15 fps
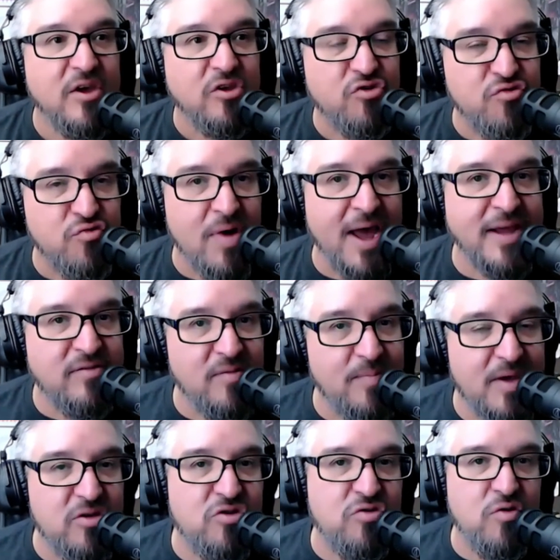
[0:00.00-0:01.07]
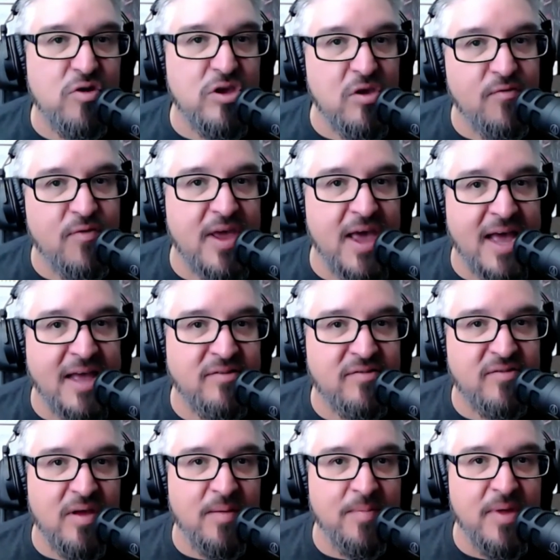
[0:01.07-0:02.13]
Try to make sure you've got
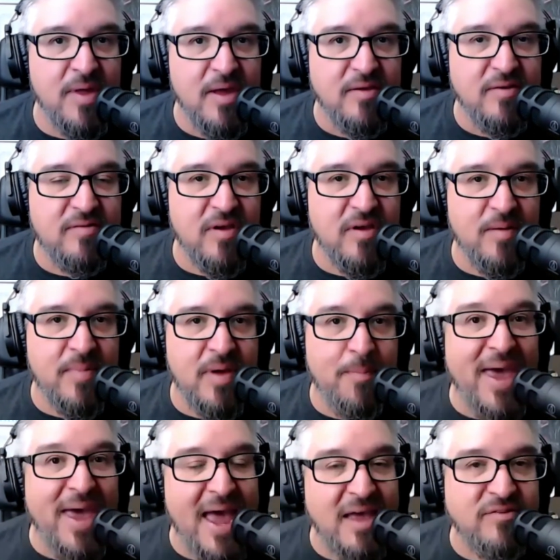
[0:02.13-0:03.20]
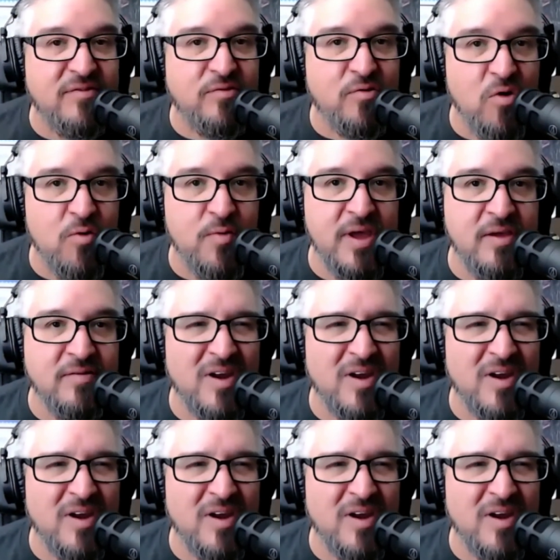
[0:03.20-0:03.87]
some some uh, past stories.